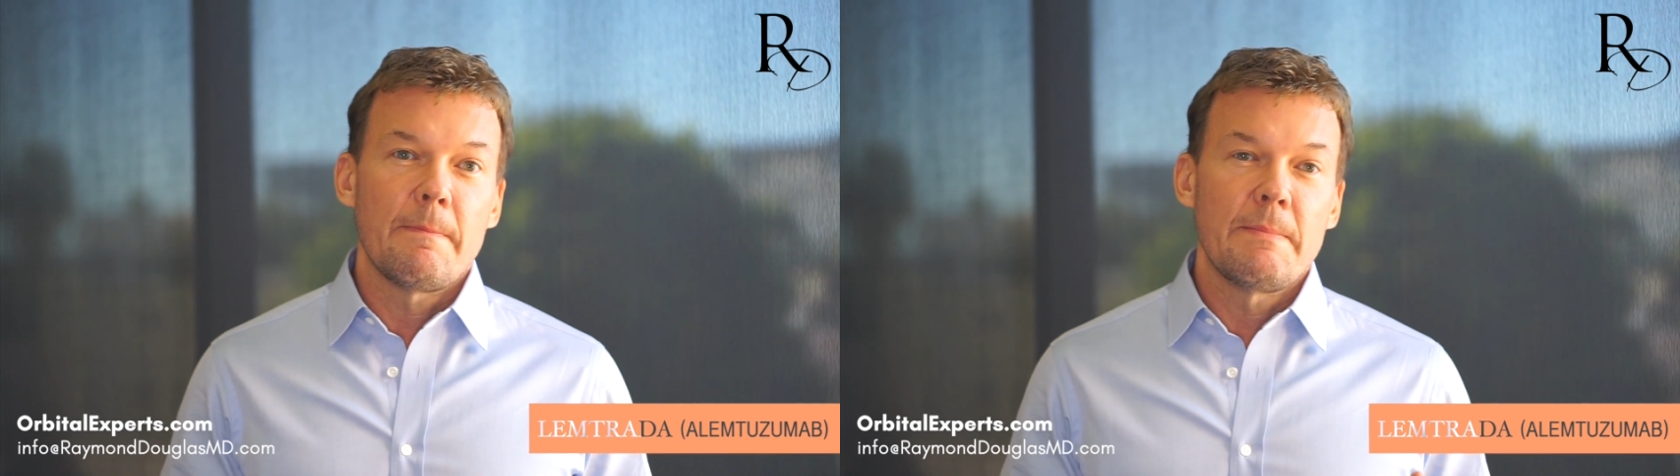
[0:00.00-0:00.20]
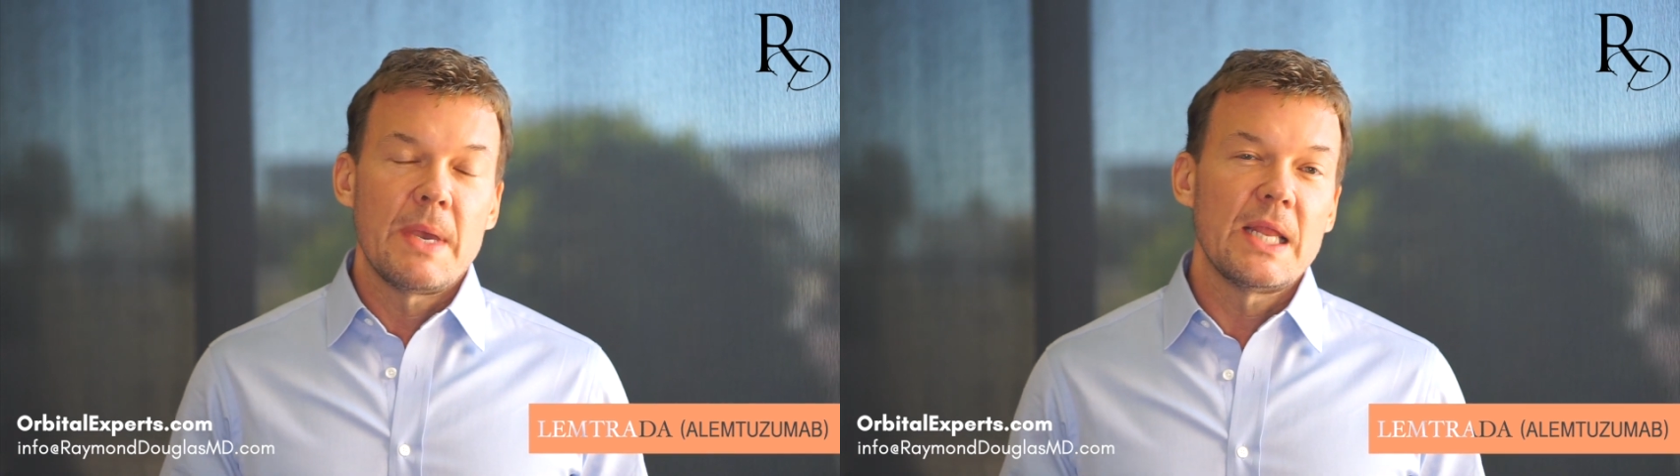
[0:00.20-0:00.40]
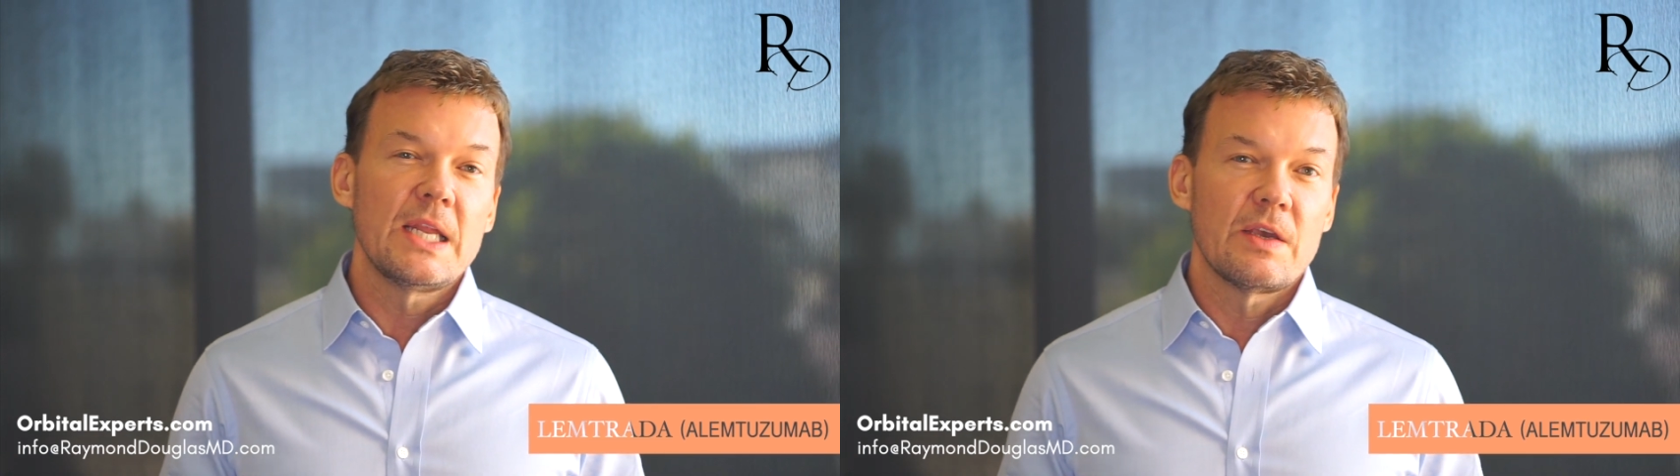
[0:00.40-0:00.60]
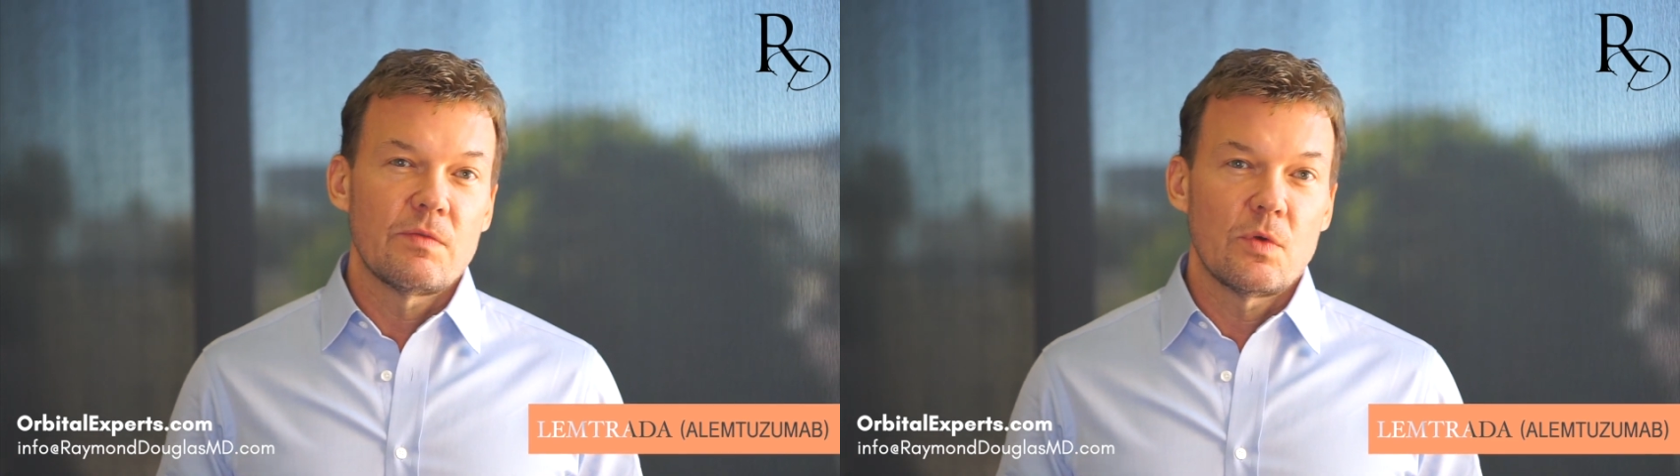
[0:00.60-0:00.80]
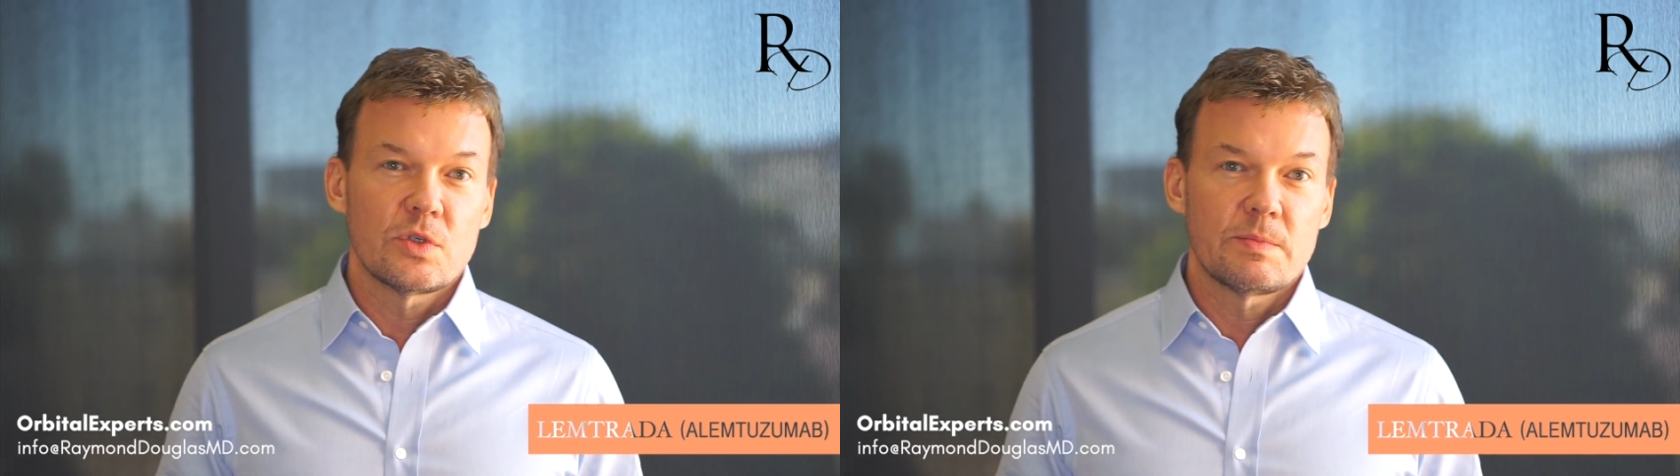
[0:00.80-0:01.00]
many
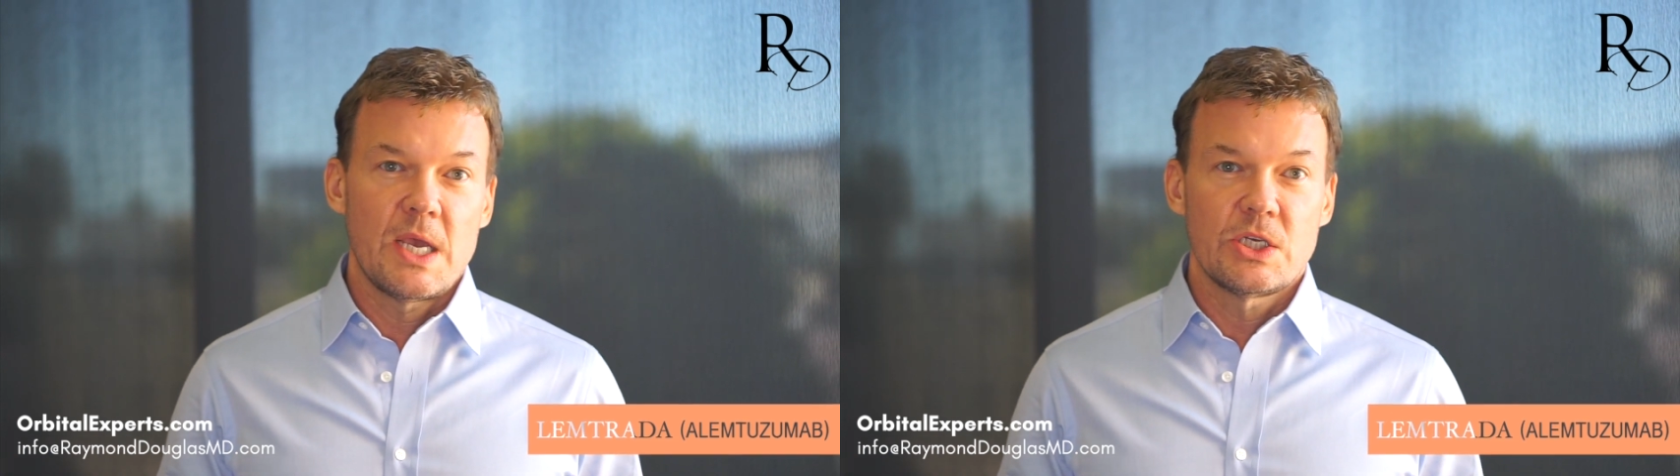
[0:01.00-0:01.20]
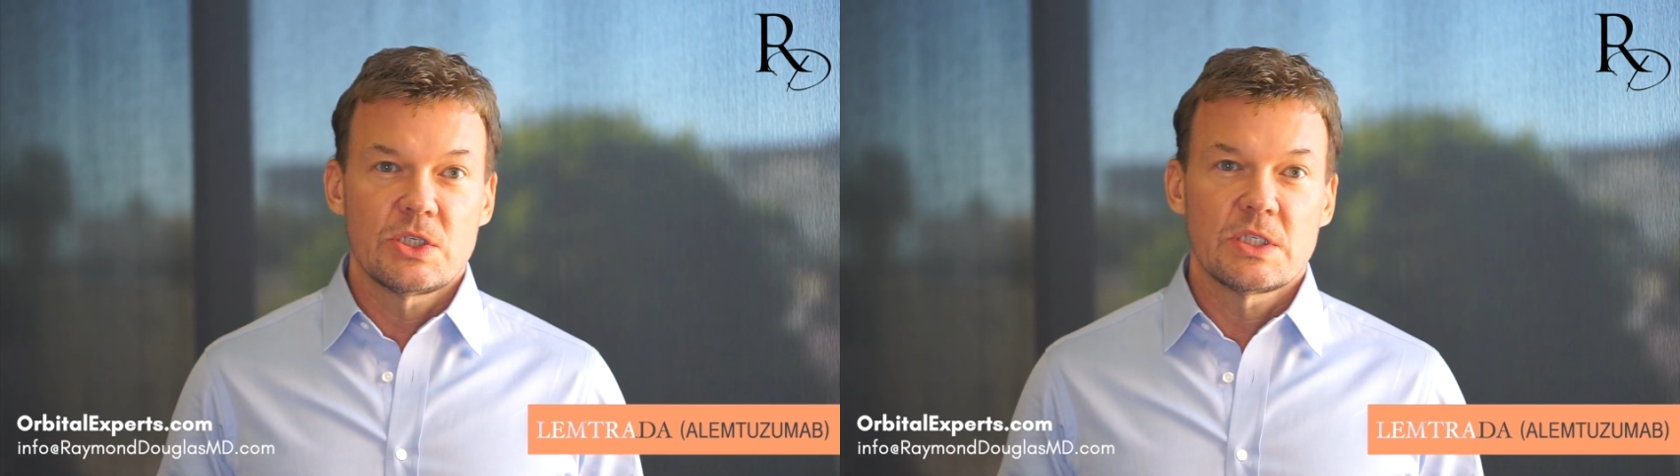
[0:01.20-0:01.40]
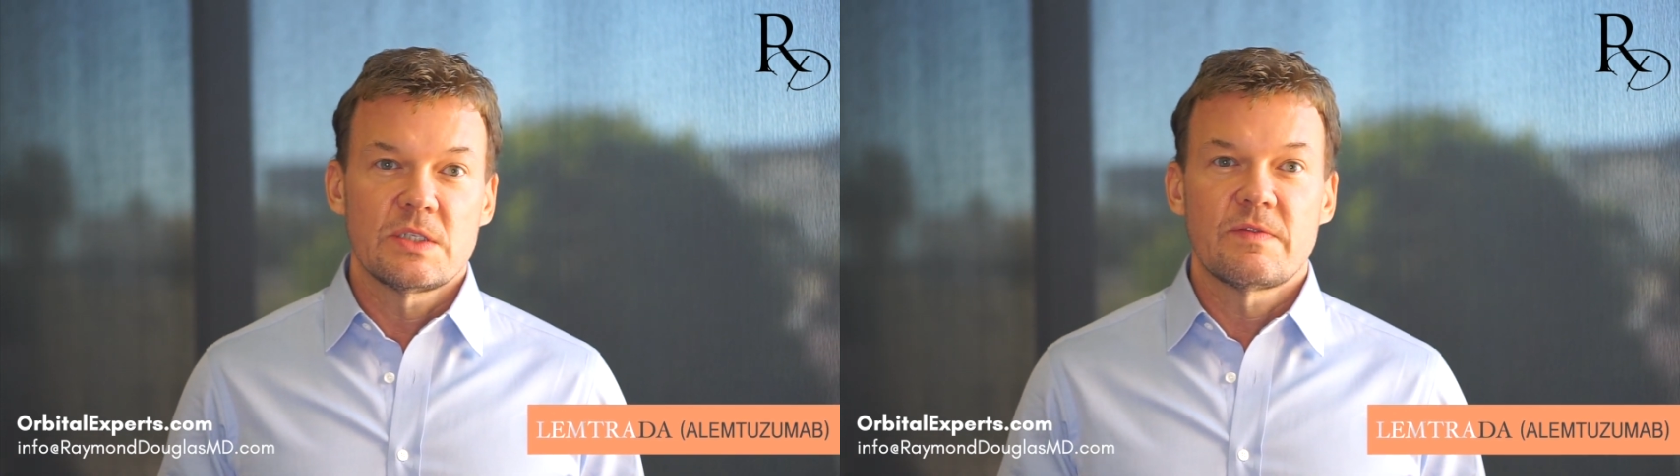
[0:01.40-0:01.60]
of those patients,